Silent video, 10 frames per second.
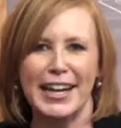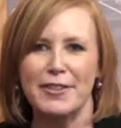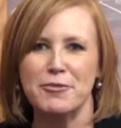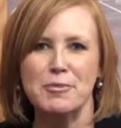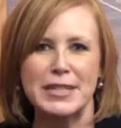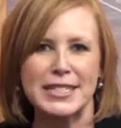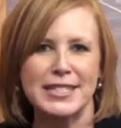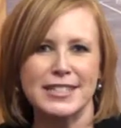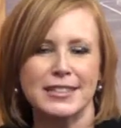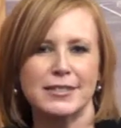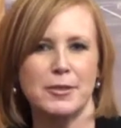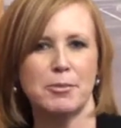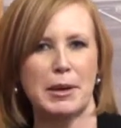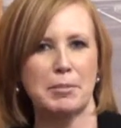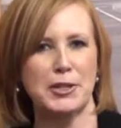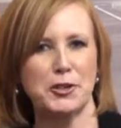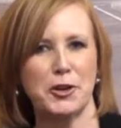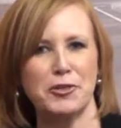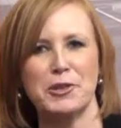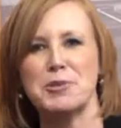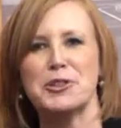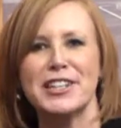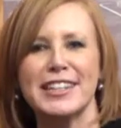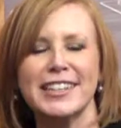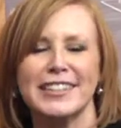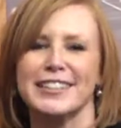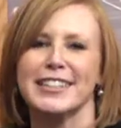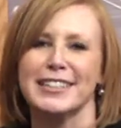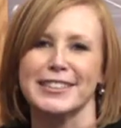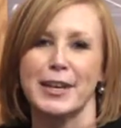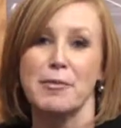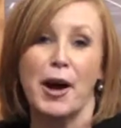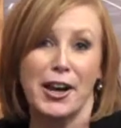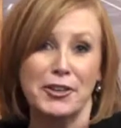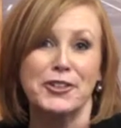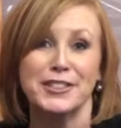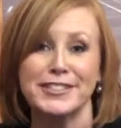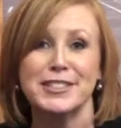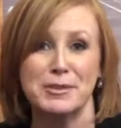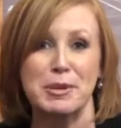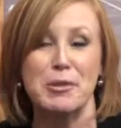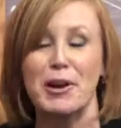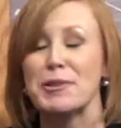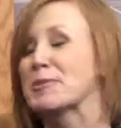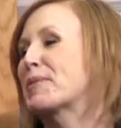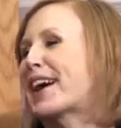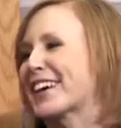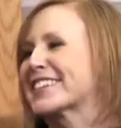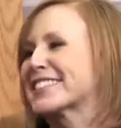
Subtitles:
I've missed my Beech Grove community, and I'm honored to be welcomed back.